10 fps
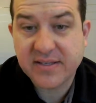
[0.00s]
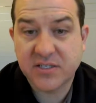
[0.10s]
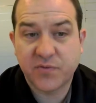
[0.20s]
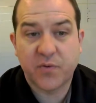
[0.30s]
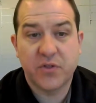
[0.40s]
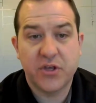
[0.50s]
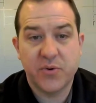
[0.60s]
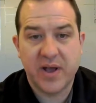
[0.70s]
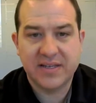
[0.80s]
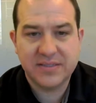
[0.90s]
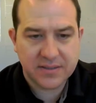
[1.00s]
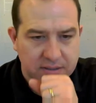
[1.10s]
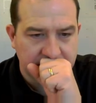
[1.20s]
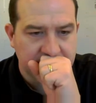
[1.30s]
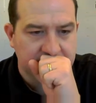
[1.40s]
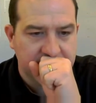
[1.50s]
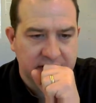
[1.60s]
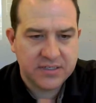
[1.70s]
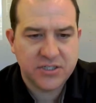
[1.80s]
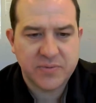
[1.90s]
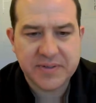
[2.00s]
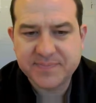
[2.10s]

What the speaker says: is for the US, excuse me.